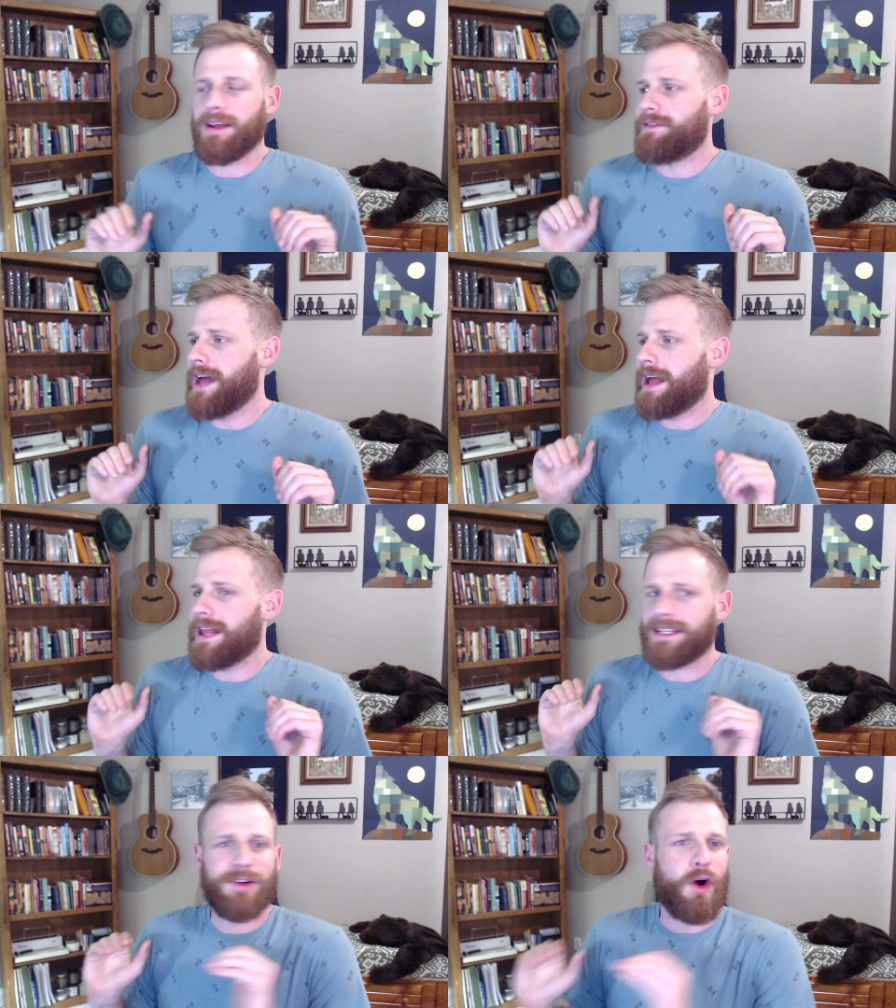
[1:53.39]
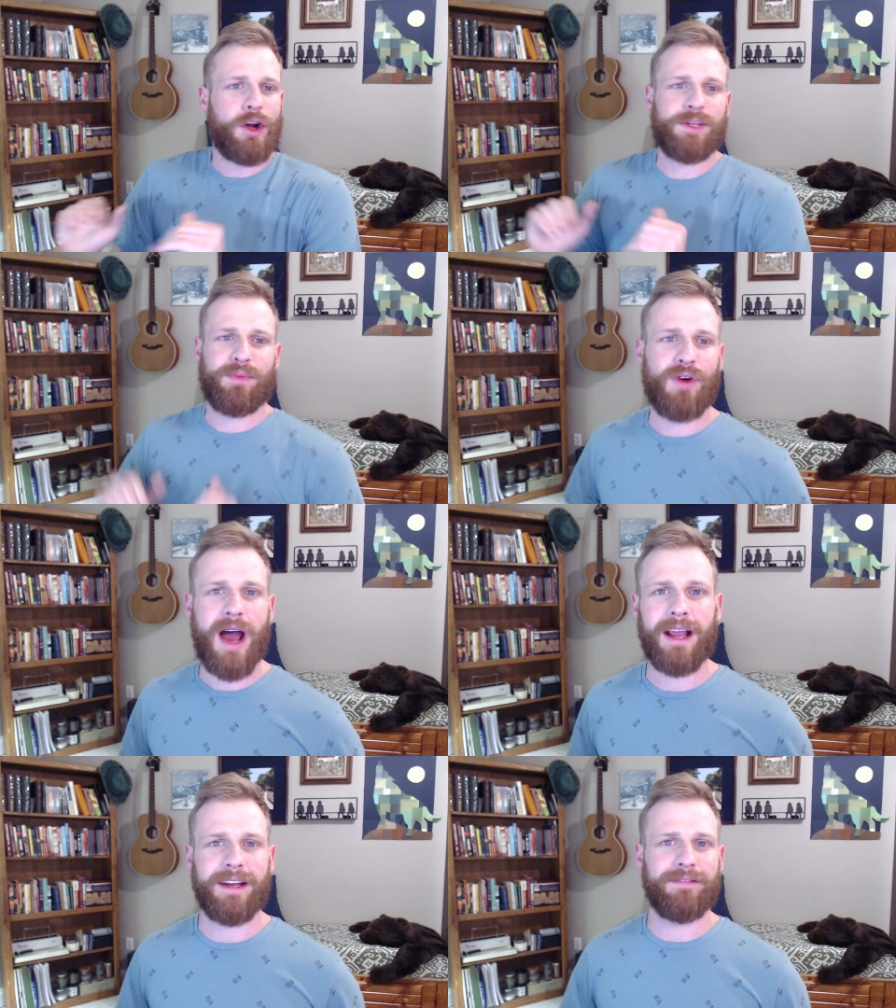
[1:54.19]
If that that's an artist's
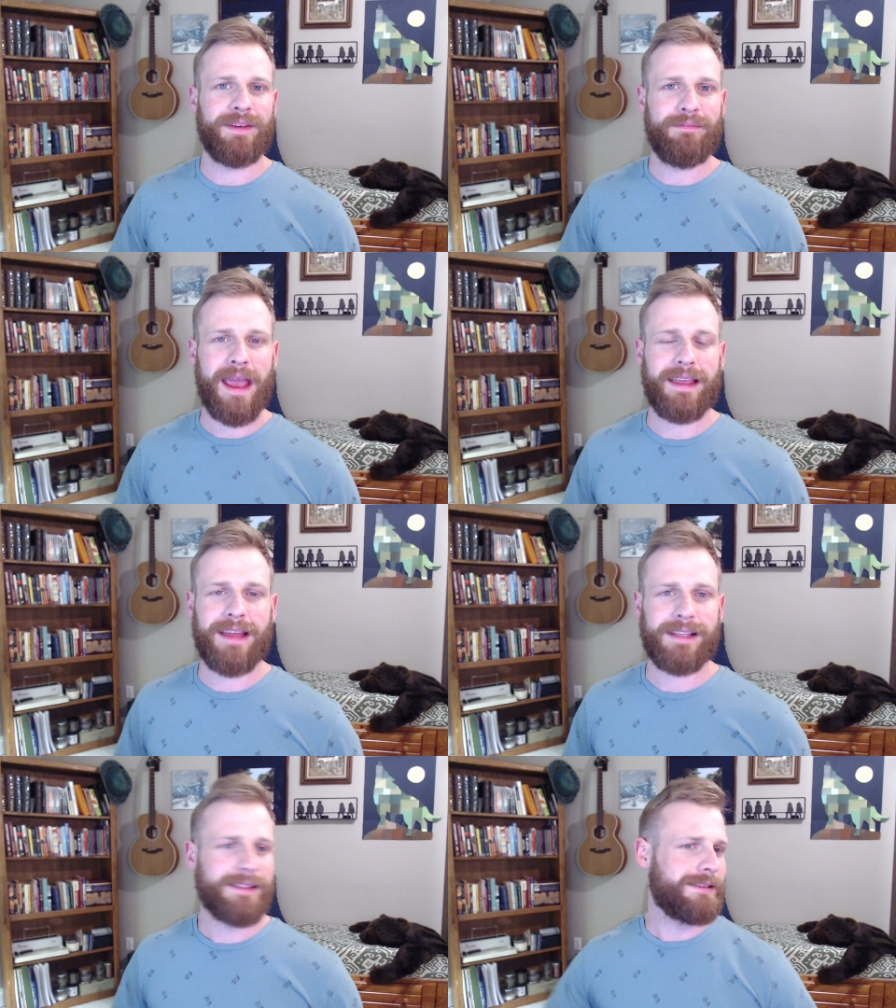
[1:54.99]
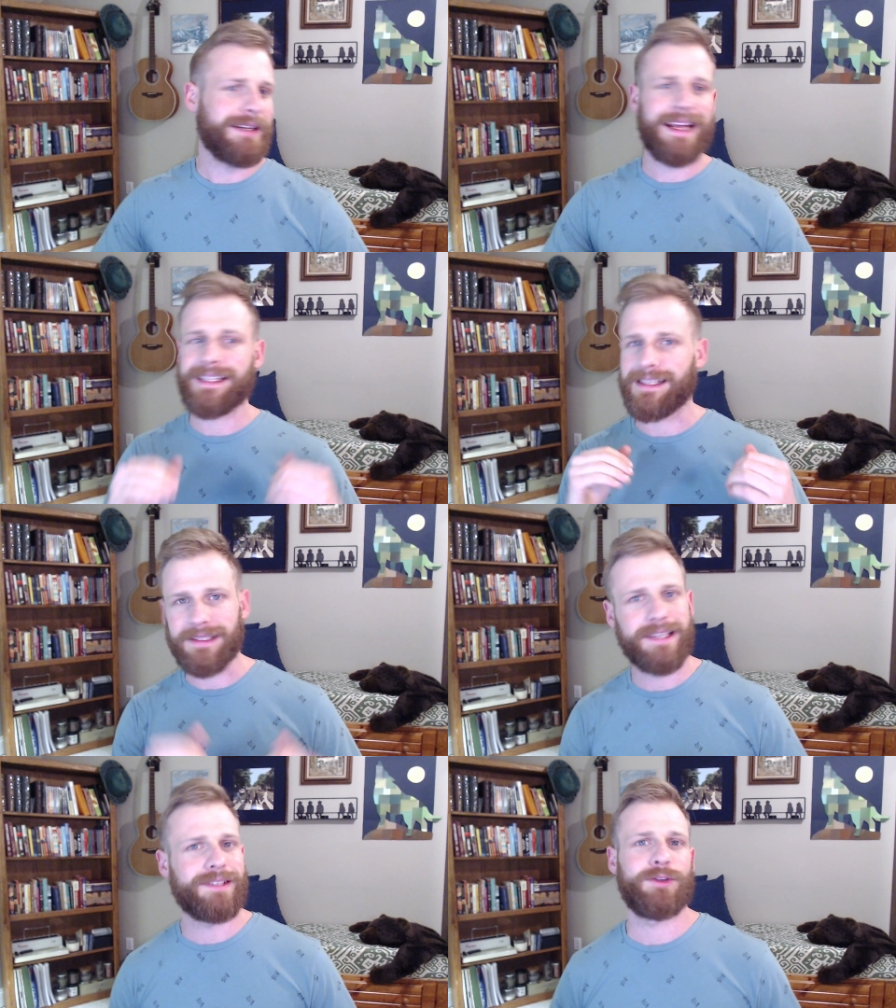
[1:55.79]
prerogative to make that song and it's a
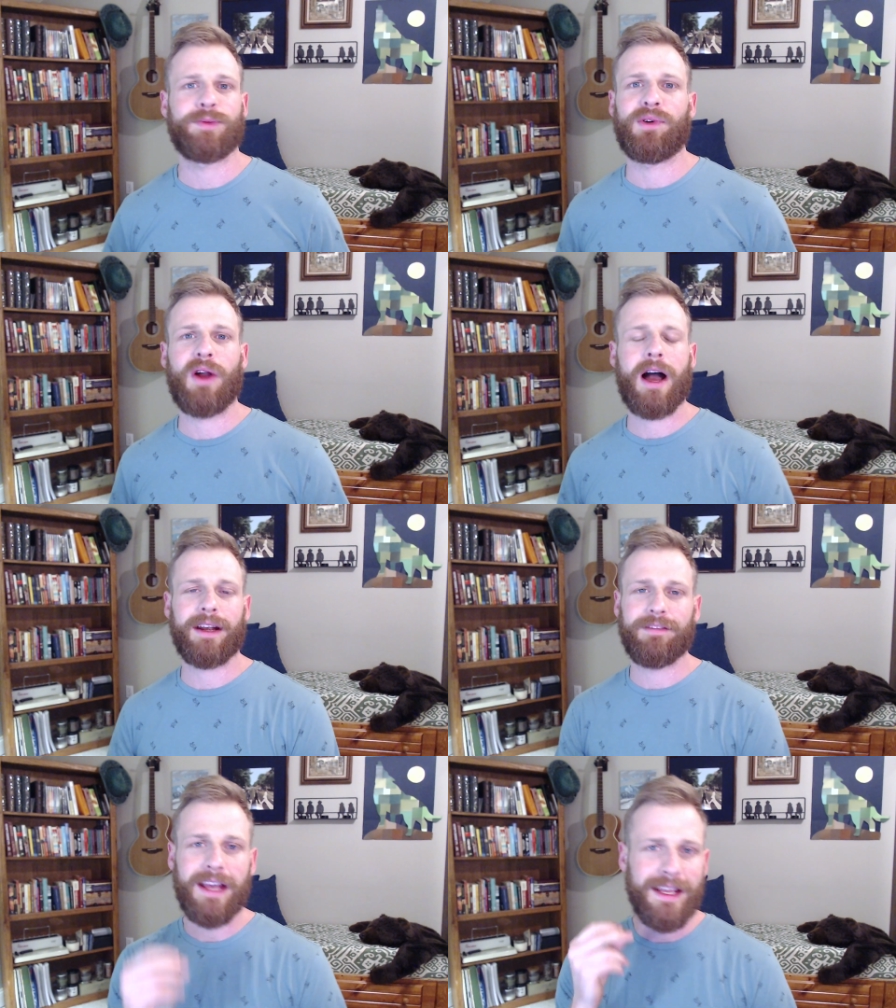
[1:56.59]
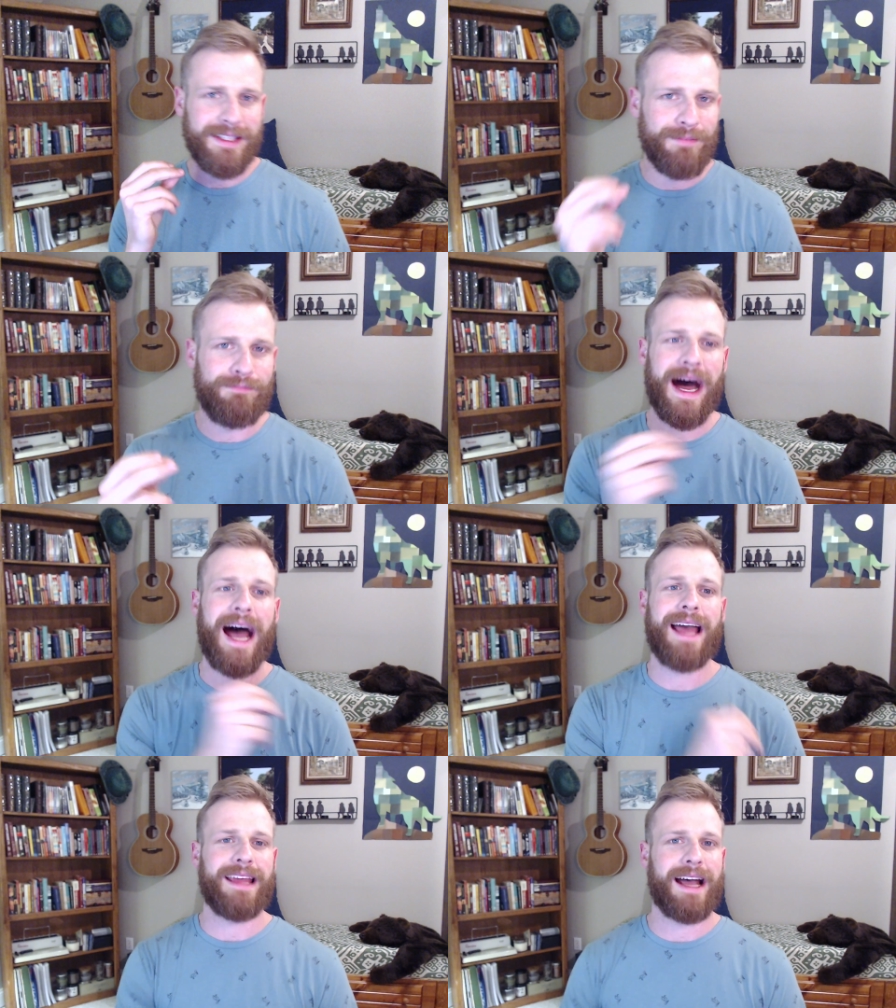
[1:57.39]
listener's prerogative to
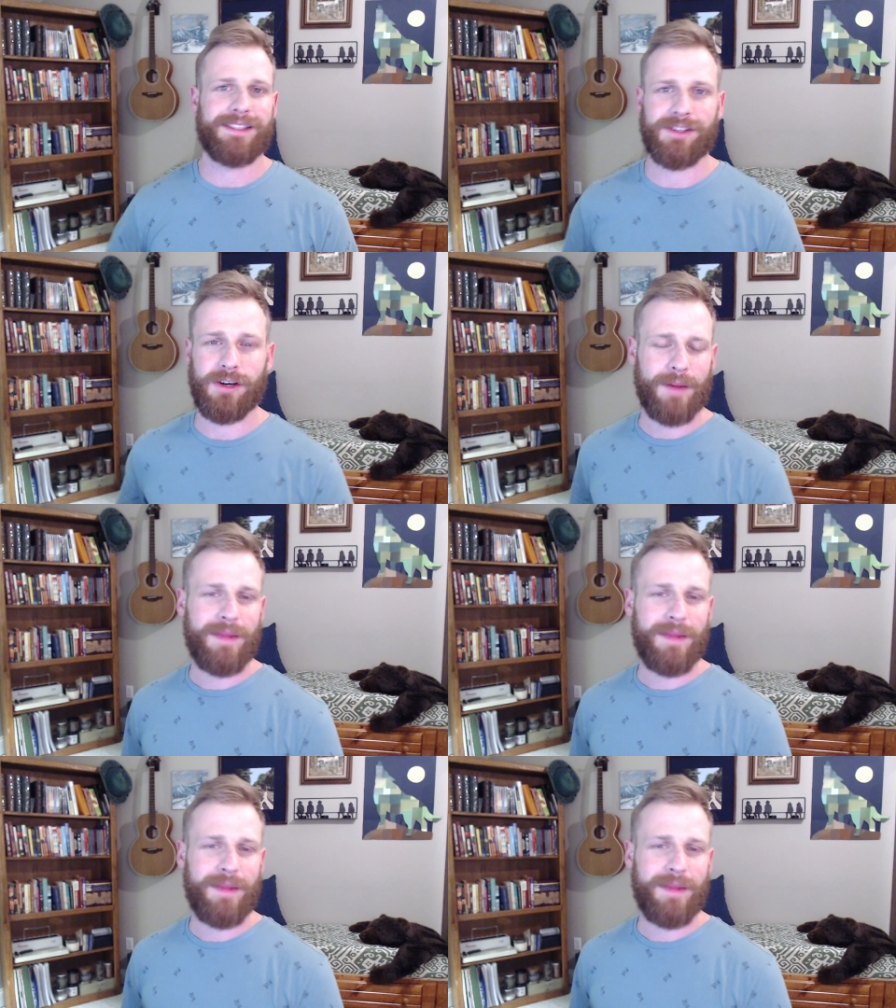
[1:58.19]
buy that song.